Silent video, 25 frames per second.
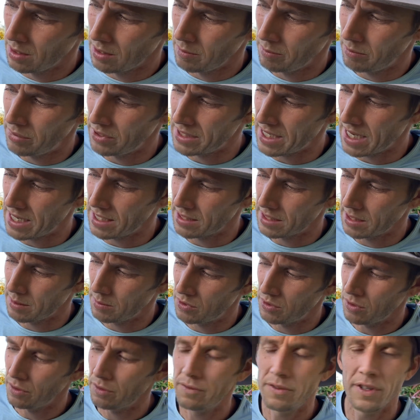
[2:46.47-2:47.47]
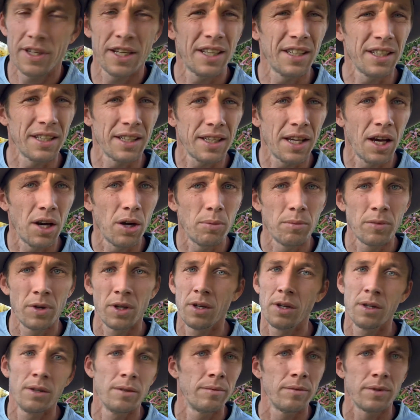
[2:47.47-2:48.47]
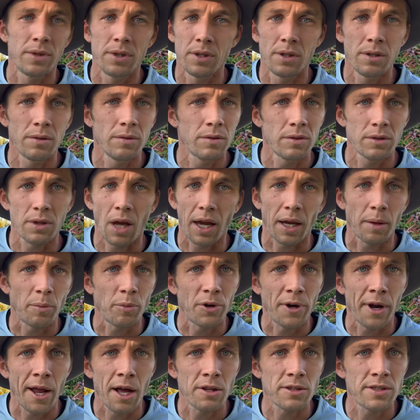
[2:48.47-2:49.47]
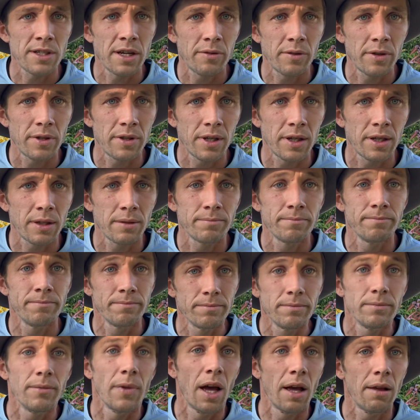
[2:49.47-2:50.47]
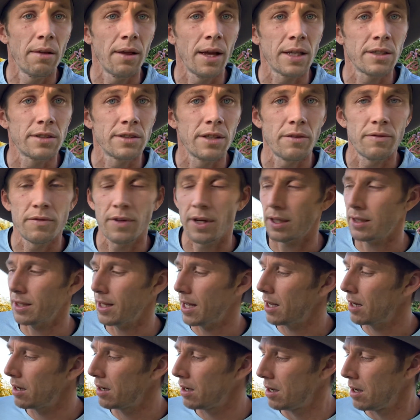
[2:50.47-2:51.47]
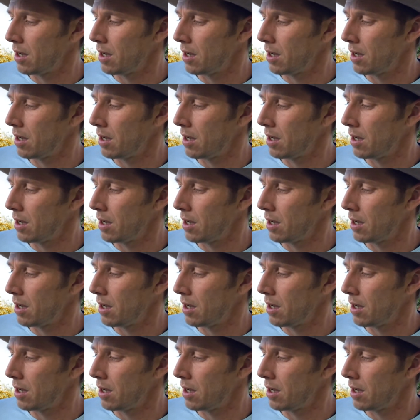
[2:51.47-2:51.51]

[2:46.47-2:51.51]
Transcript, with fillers: potassium sulfate, and kelp. You know, I can pronounce everything. I like stuff like that.